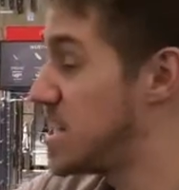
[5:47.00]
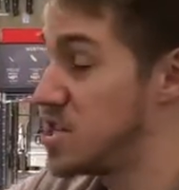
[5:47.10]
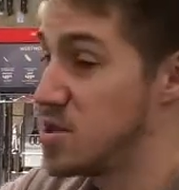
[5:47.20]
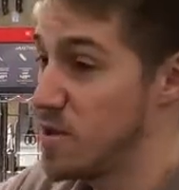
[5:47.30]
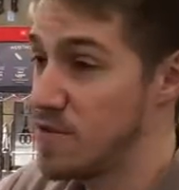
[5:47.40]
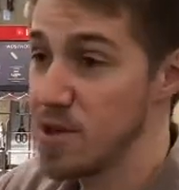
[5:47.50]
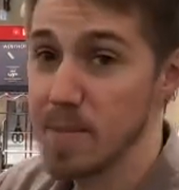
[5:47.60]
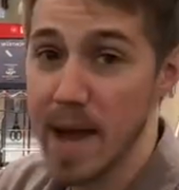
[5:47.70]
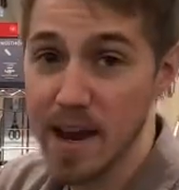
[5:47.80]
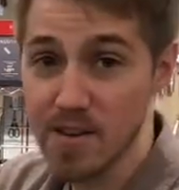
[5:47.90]
They do. If you
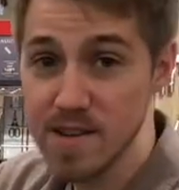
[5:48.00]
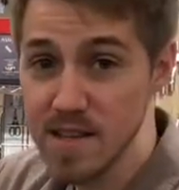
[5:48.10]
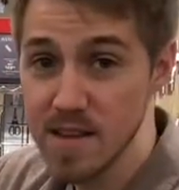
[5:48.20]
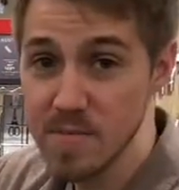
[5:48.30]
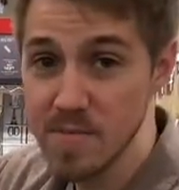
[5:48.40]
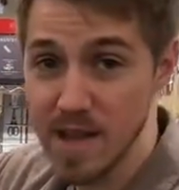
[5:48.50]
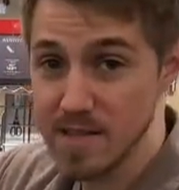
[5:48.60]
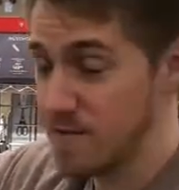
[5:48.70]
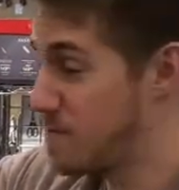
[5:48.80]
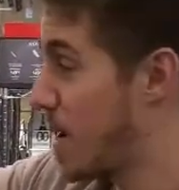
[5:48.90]
get batter in them
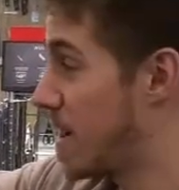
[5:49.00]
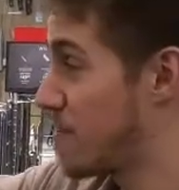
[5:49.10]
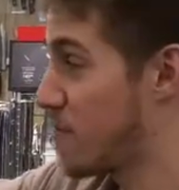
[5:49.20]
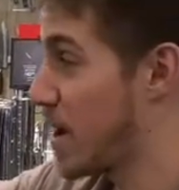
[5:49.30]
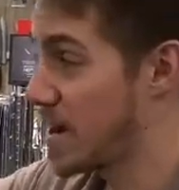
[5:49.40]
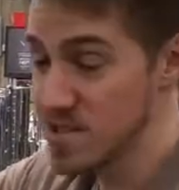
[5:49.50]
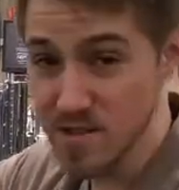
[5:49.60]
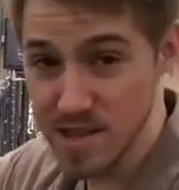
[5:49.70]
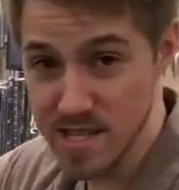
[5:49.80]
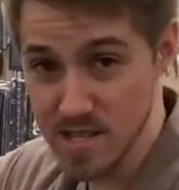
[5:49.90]
and batter fries
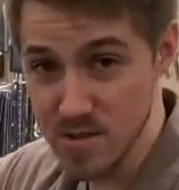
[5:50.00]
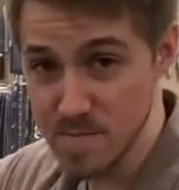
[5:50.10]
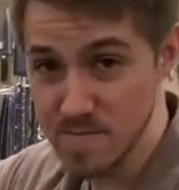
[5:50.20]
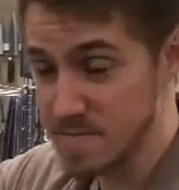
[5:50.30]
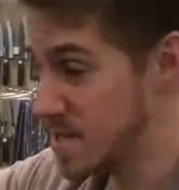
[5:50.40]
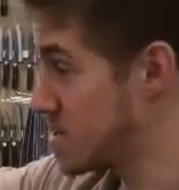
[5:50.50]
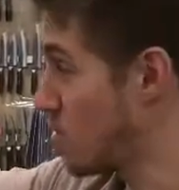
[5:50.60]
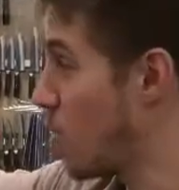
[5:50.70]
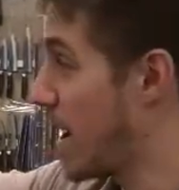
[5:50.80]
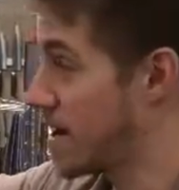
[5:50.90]
onto these little these
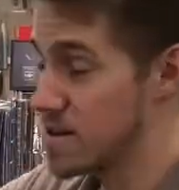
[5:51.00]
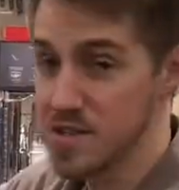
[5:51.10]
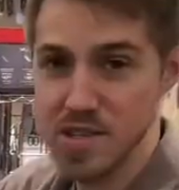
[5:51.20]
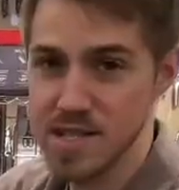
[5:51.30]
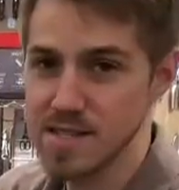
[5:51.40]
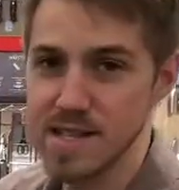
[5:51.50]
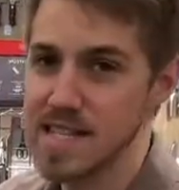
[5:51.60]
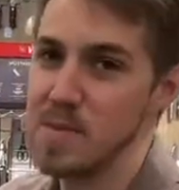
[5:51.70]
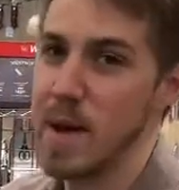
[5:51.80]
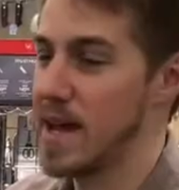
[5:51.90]
little wires, it's,
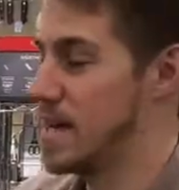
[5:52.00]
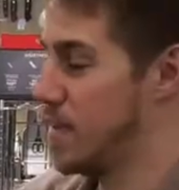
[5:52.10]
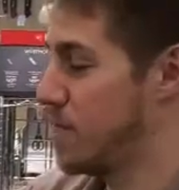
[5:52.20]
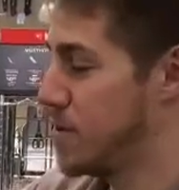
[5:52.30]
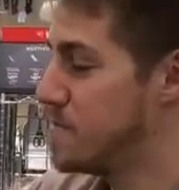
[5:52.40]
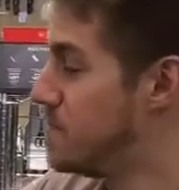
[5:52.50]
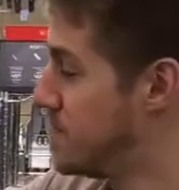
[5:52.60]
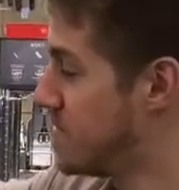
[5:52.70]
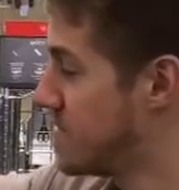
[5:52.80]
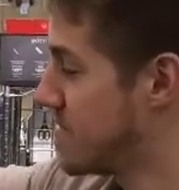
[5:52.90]
it's a bad thing. for you. And it
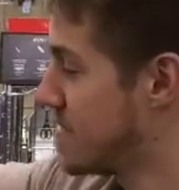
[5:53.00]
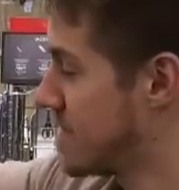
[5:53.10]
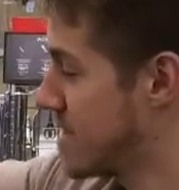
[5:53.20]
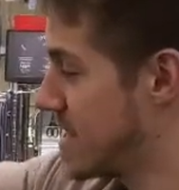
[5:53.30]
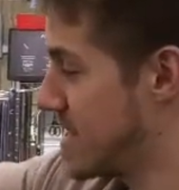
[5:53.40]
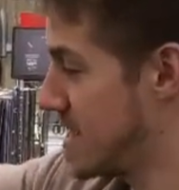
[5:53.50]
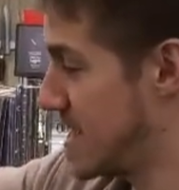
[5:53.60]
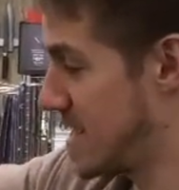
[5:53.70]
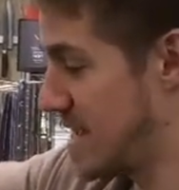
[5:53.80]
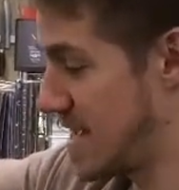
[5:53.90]
cuts the sponge up
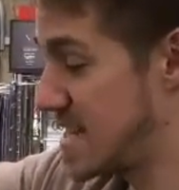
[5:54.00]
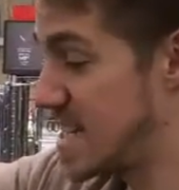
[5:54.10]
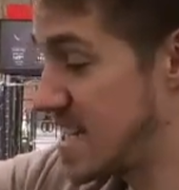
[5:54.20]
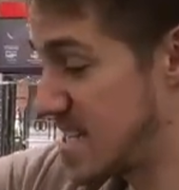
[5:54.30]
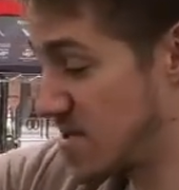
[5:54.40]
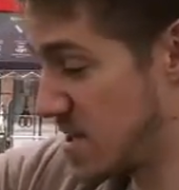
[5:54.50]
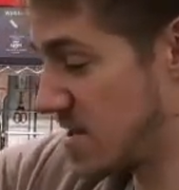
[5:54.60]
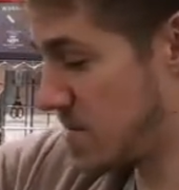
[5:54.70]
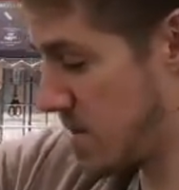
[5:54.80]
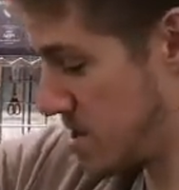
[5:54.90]
too. It does. It'll
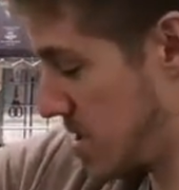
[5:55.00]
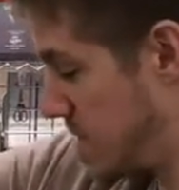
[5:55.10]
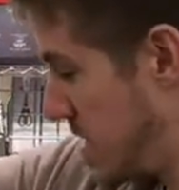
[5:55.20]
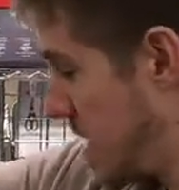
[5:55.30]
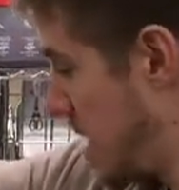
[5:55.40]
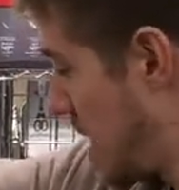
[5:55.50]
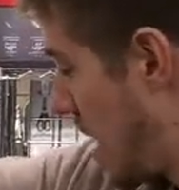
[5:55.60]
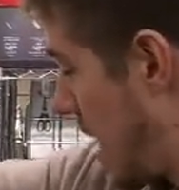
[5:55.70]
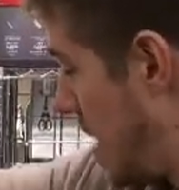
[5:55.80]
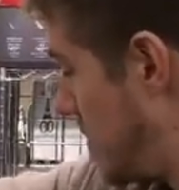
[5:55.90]
cut the sponge
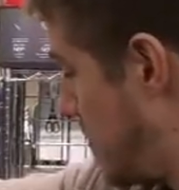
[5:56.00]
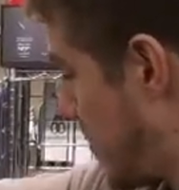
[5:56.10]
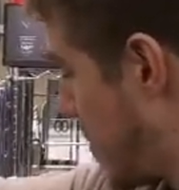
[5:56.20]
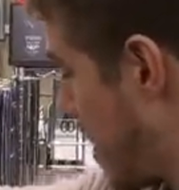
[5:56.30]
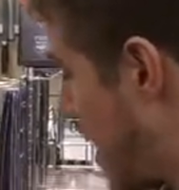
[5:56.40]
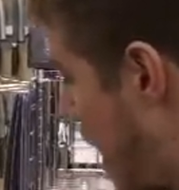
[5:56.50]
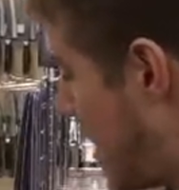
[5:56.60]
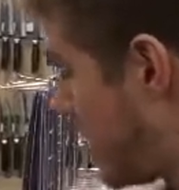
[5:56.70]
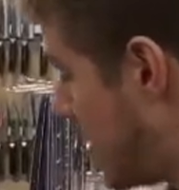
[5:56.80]
up. Um, and